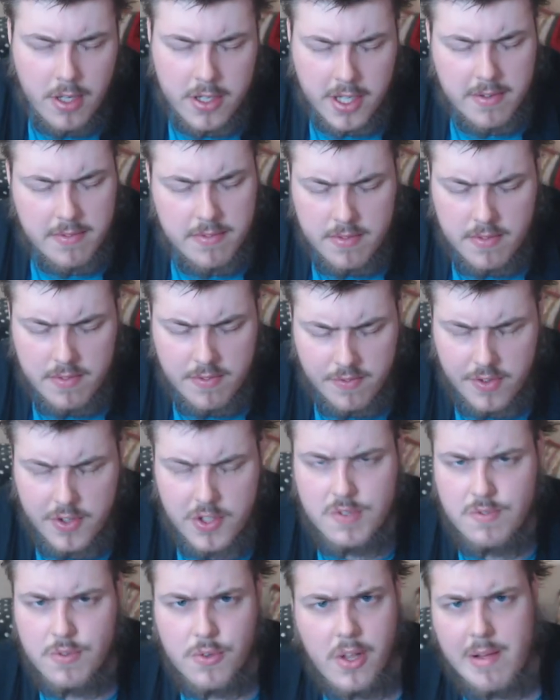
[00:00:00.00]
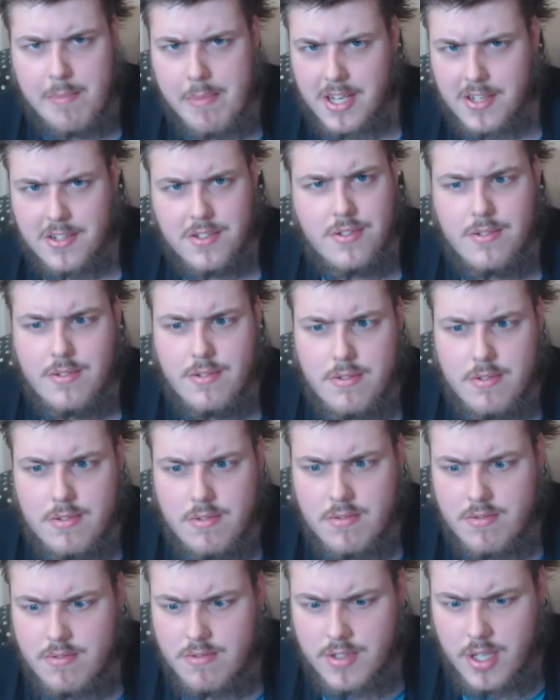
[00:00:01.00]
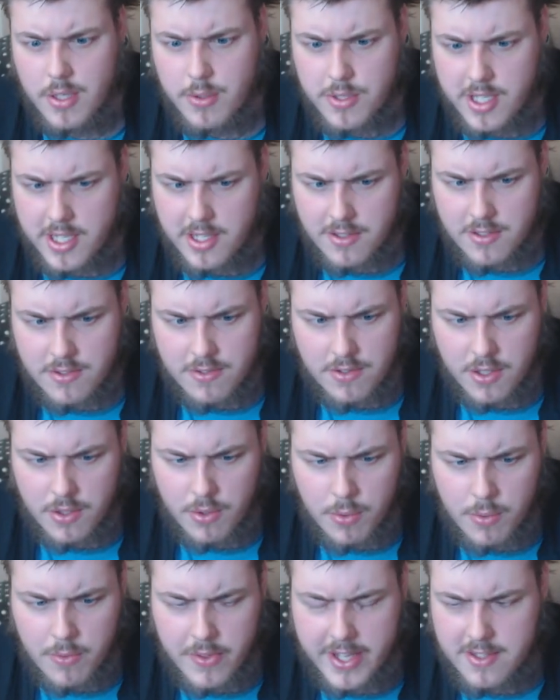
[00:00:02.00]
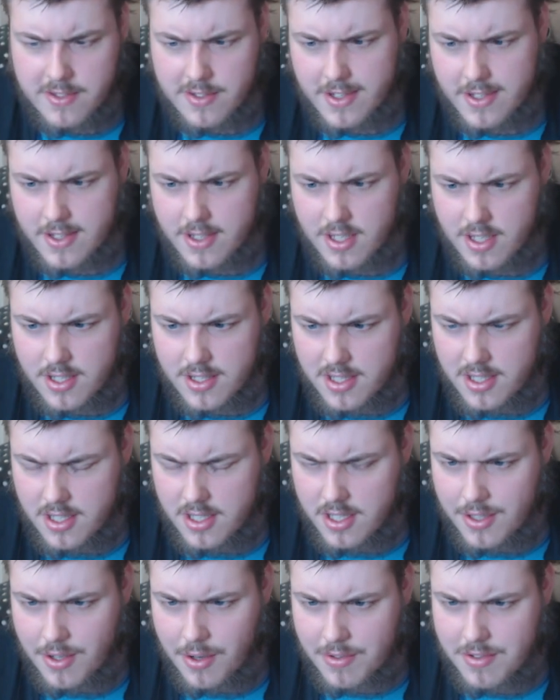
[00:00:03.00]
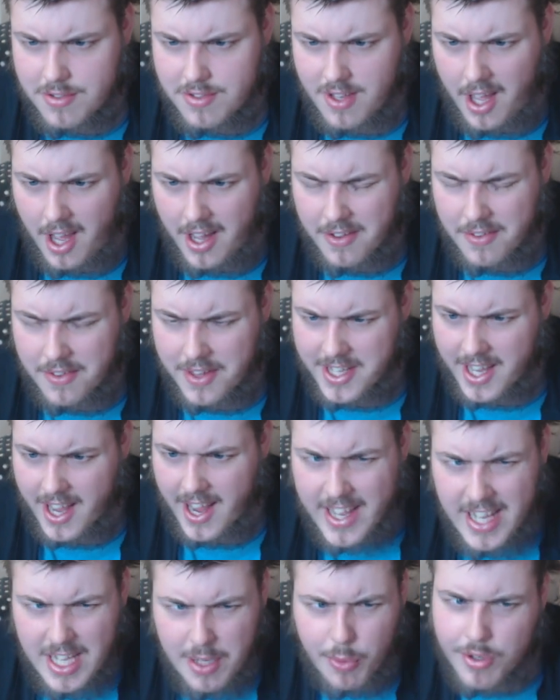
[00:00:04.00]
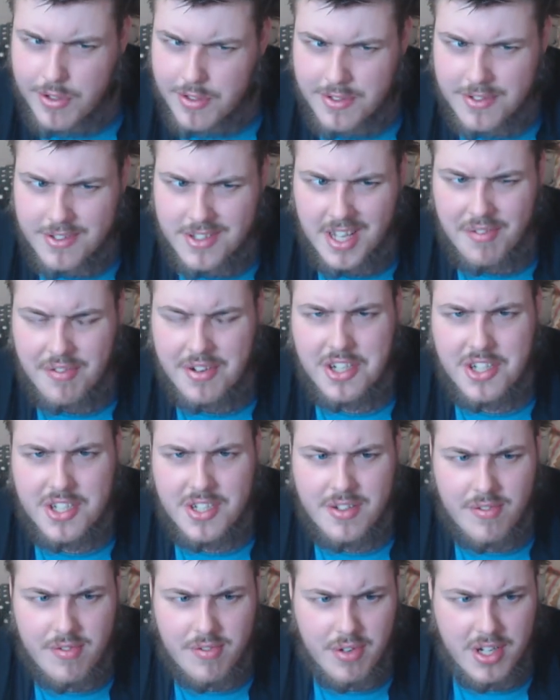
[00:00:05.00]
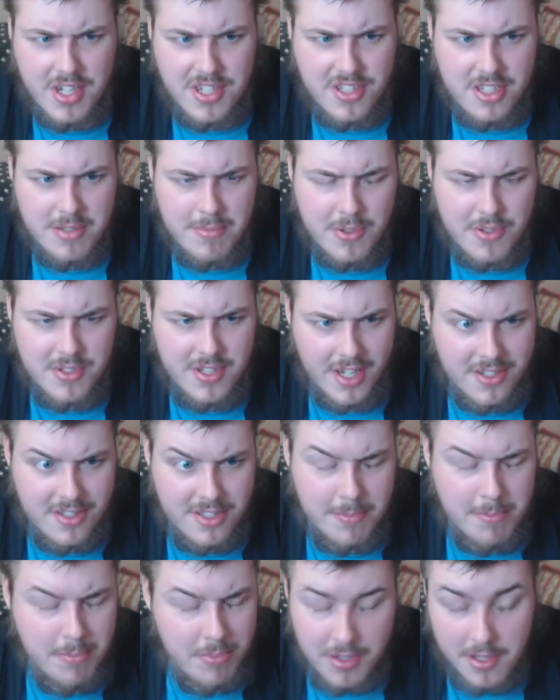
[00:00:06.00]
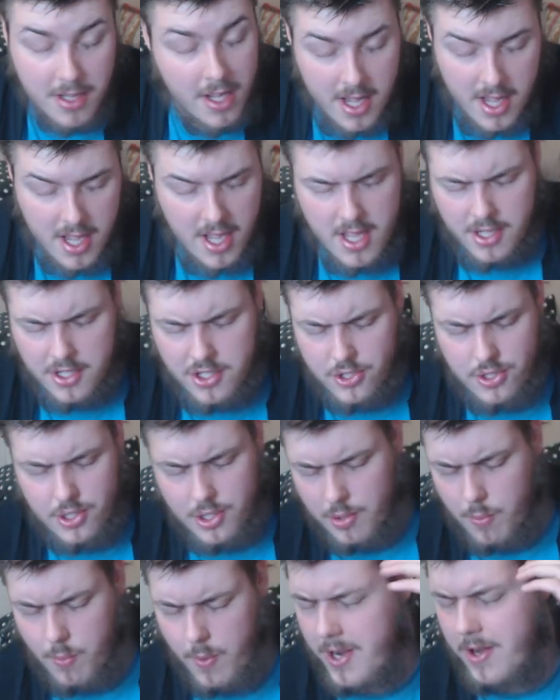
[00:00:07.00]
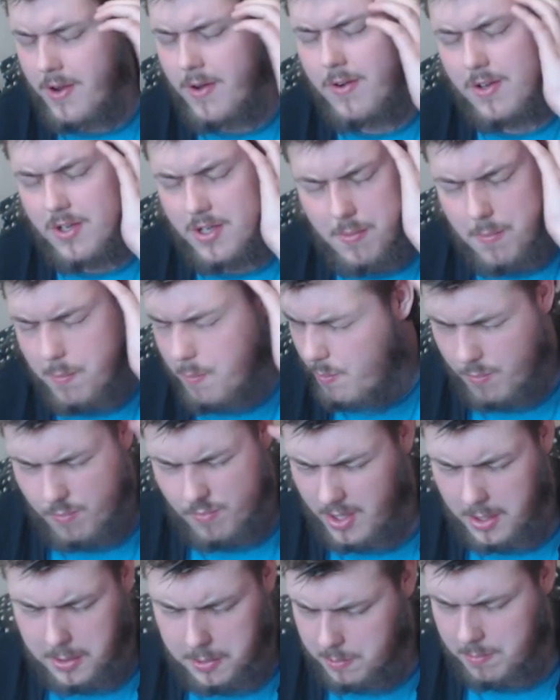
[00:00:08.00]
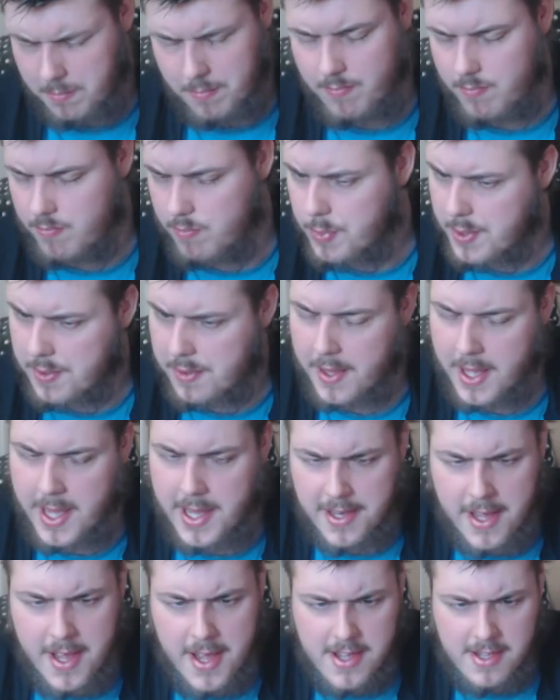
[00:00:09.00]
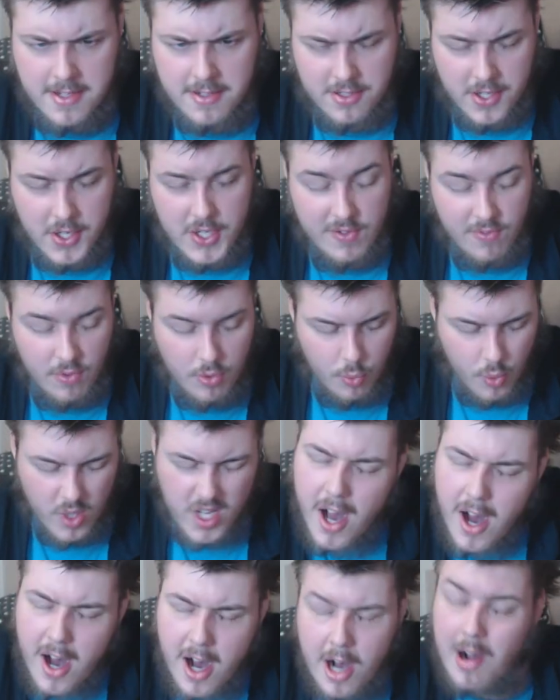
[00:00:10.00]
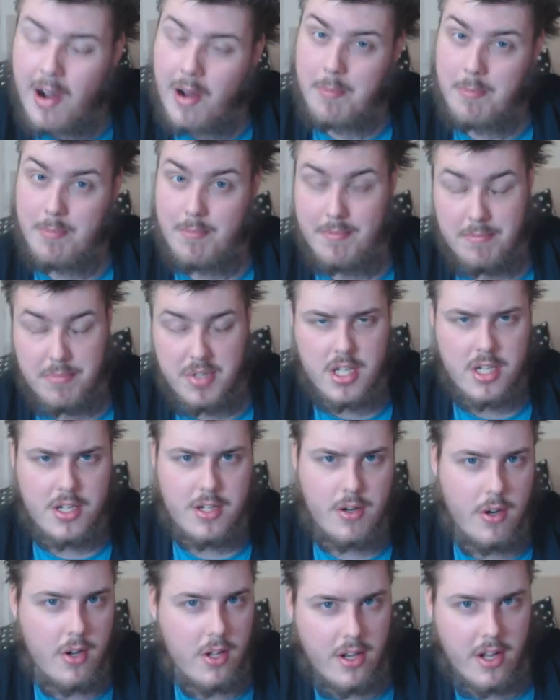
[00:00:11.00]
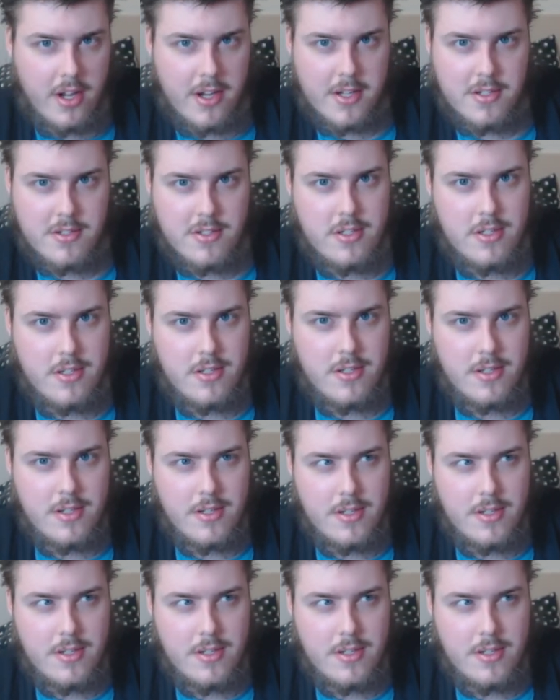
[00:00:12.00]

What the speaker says: Okay, first of all, that makes no sense at all. That's not, I don't think, anyone's definition of racism or sexism, but sure, why not? Go with that. Second of all, we are being colonised.